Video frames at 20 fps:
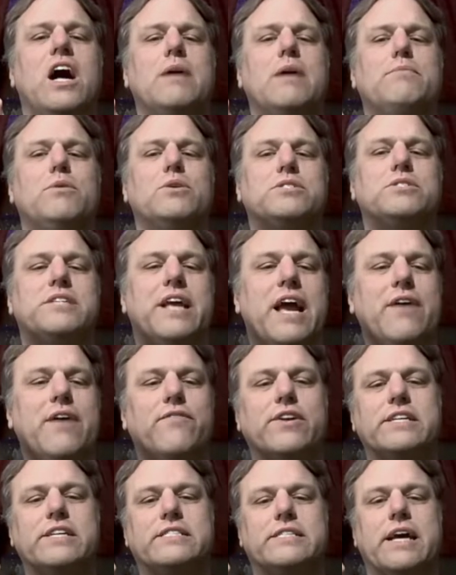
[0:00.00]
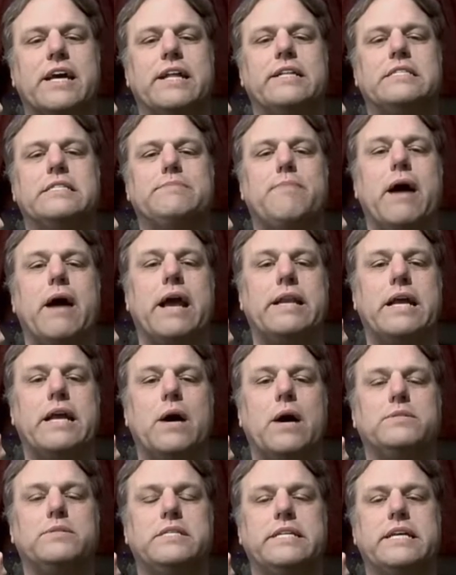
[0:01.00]
almost every sentence by
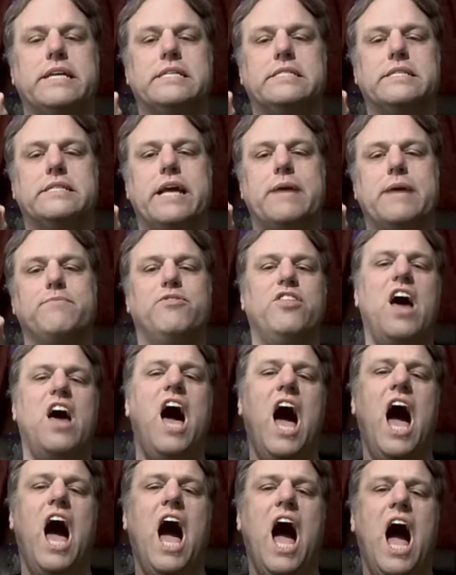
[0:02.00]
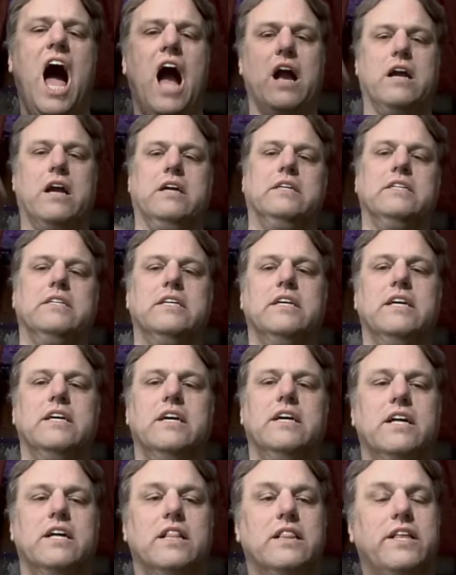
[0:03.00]
announcing his name, Thok!
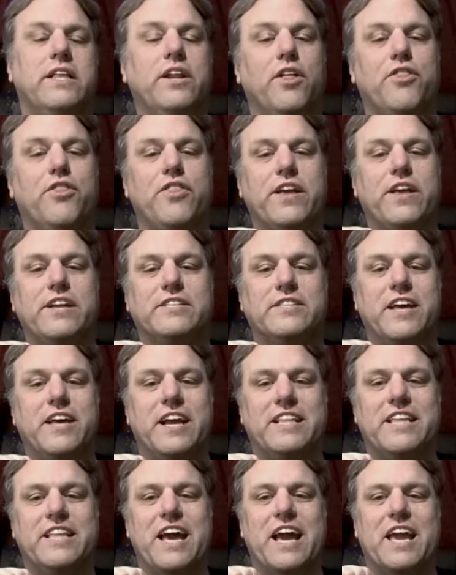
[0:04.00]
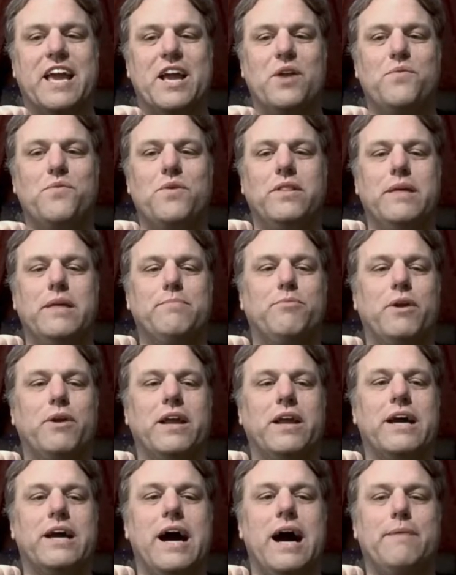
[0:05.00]
Little things like that can really
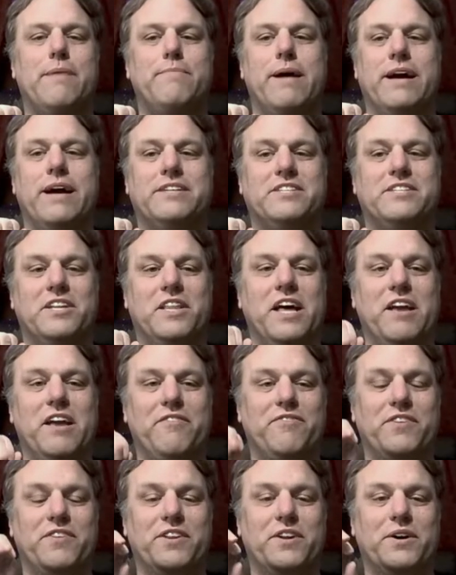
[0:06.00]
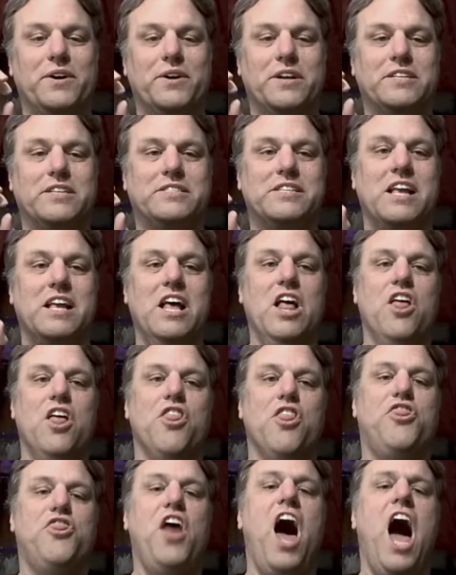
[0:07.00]
bring combat to life, you know, because
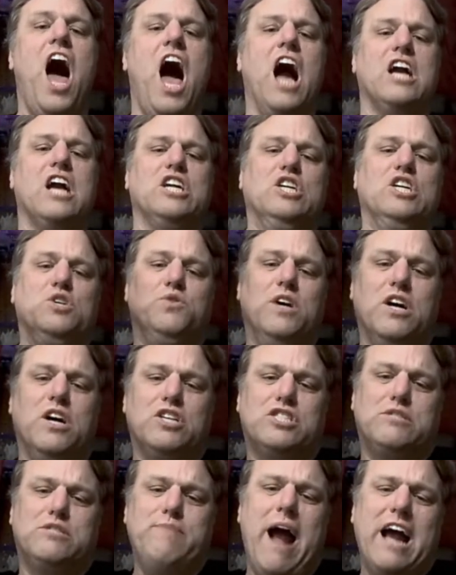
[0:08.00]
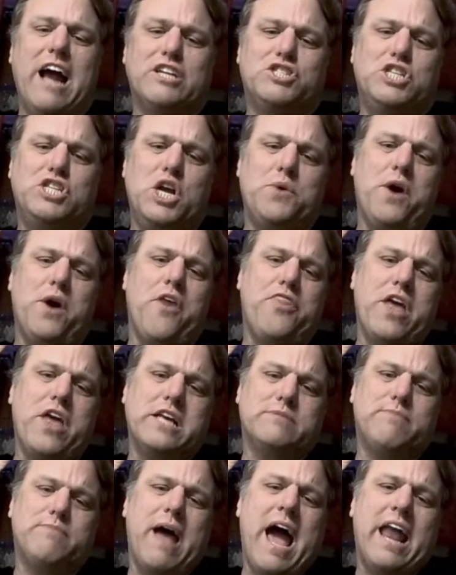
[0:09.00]
Thok will smash you with
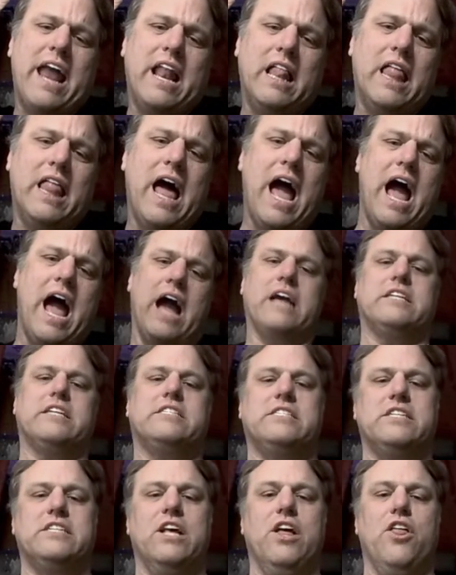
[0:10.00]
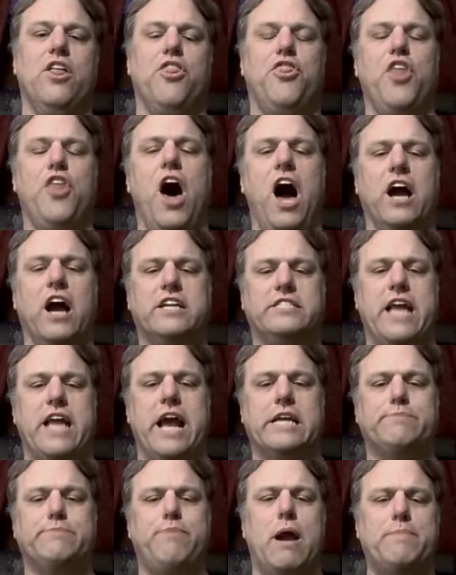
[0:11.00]
his battle axe! Thok
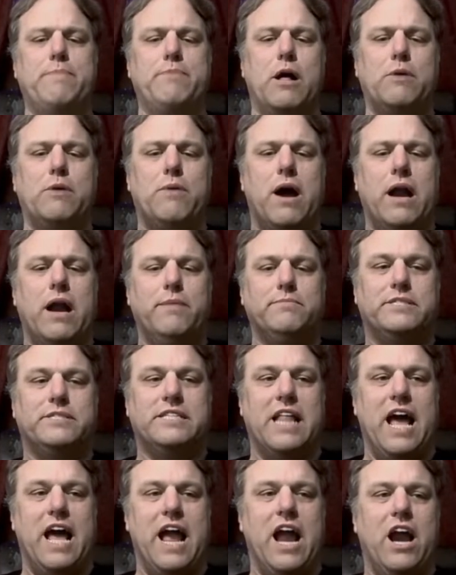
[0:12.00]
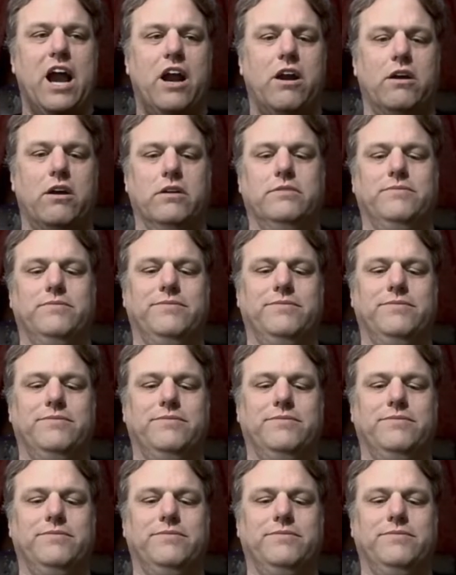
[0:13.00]
takes Purple Worm Slayer!